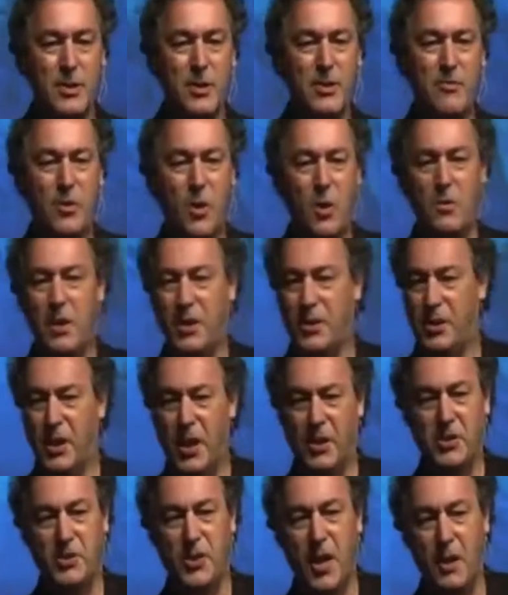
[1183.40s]
You've only
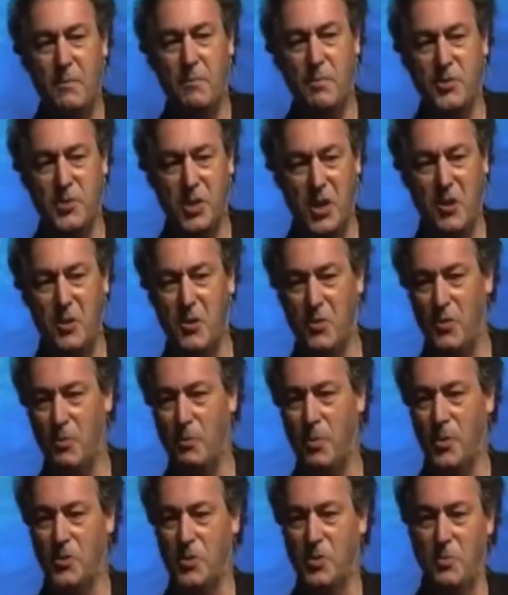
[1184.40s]
touched 10% of the
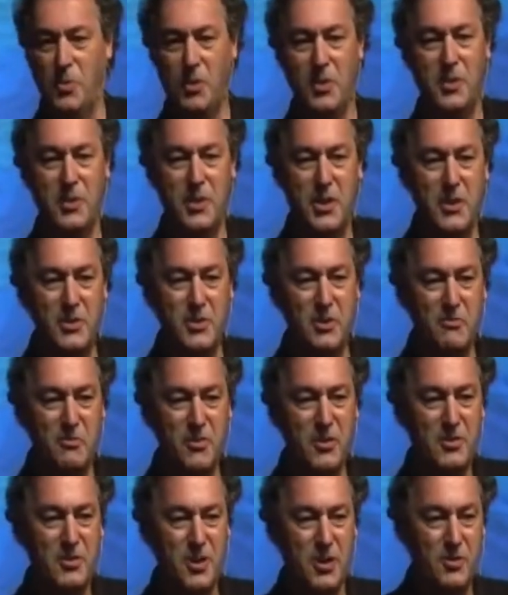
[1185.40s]
possibilities of
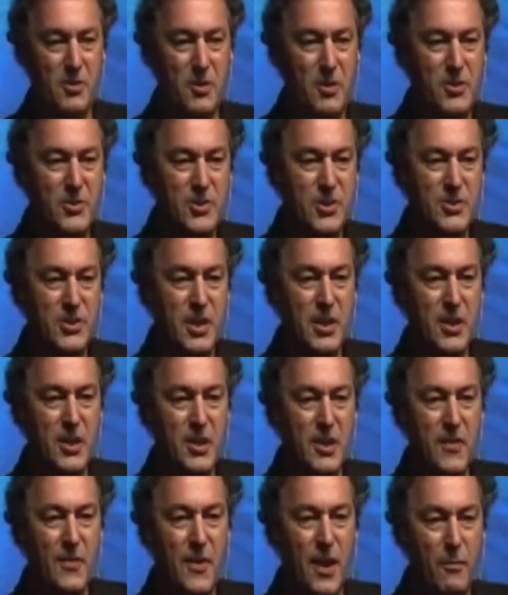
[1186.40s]
these technologies
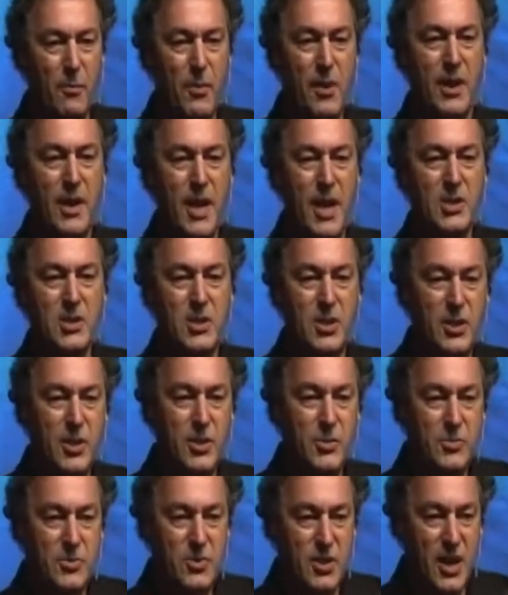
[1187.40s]
that we can actually
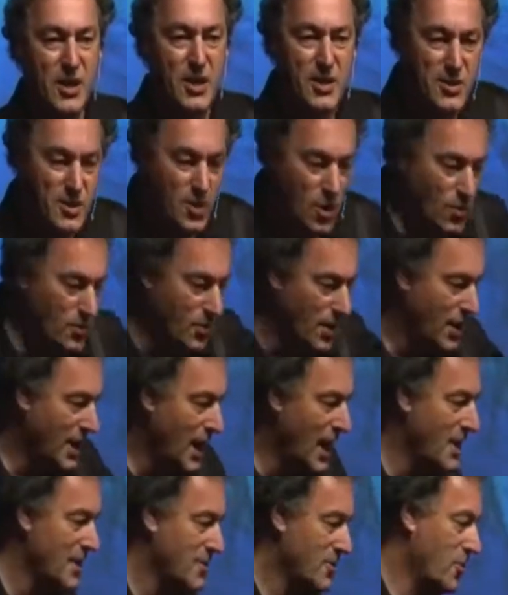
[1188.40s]
use. And it's going to,
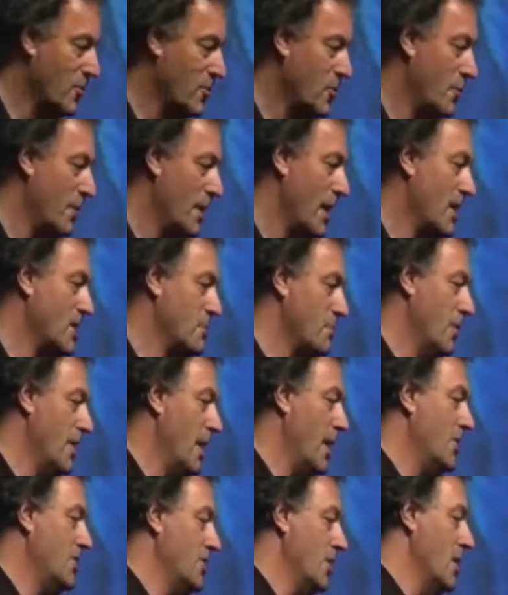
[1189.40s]
again, it's going to be
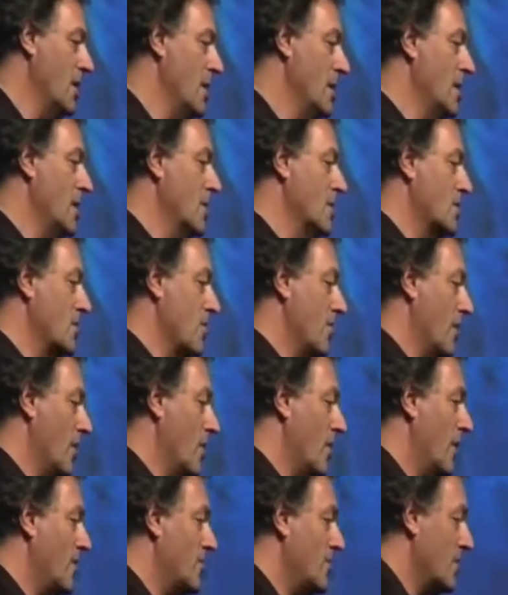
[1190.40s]
exponential. So the
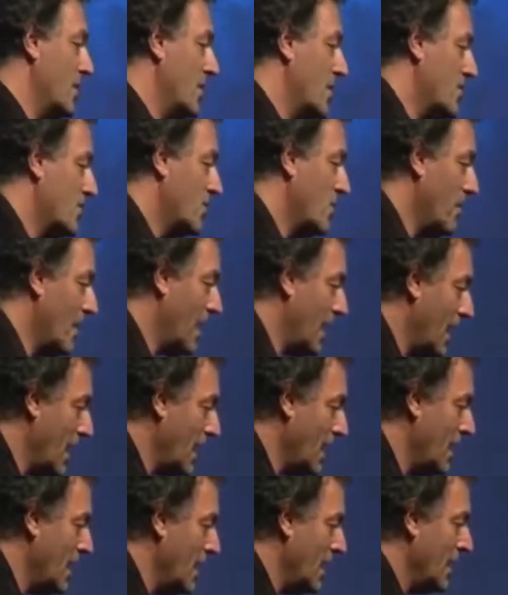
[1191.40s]
question is to
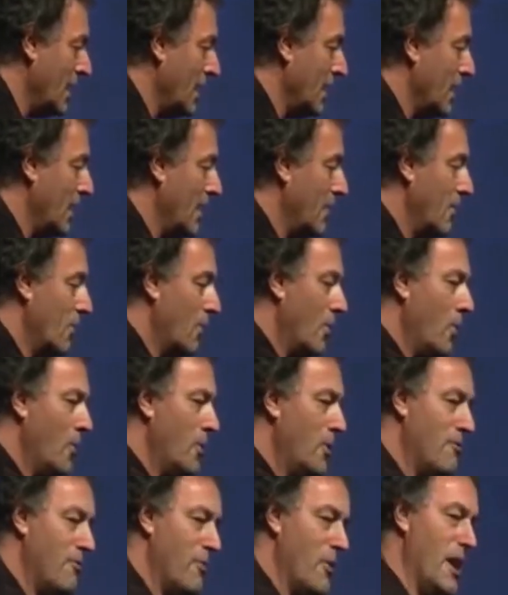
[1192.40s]
me, in
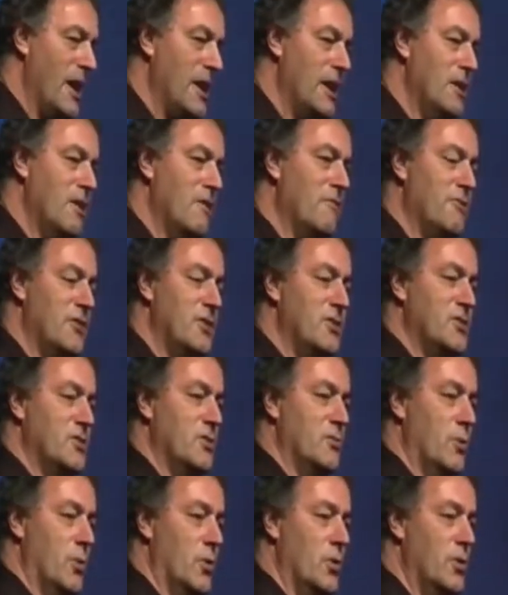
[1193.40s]
order for any of this
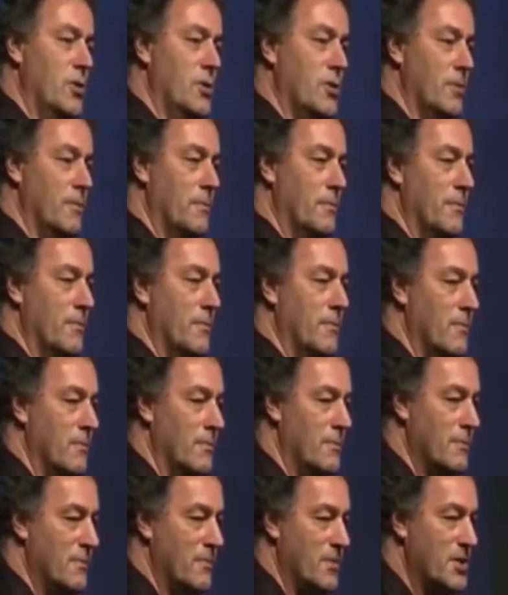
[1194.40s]
to work,
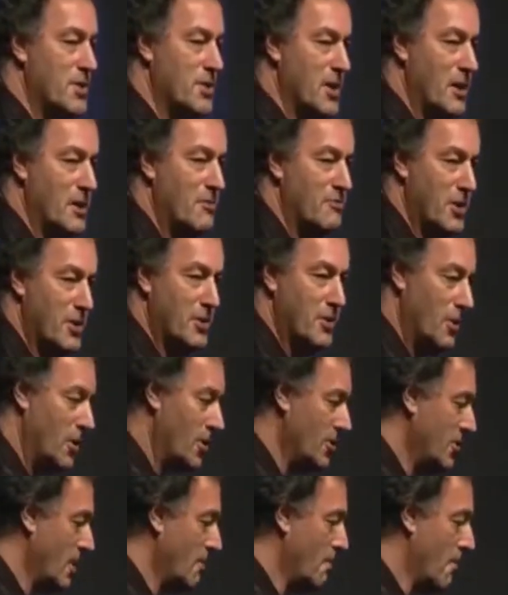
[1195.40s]
this kind of
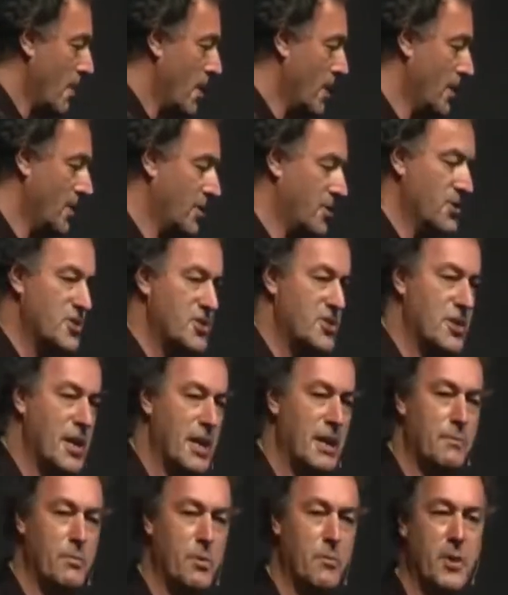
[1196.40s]
technology, marketers
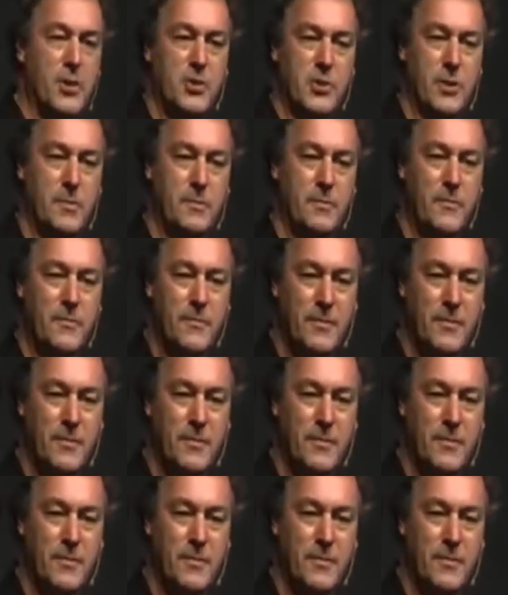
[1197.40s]
need permission.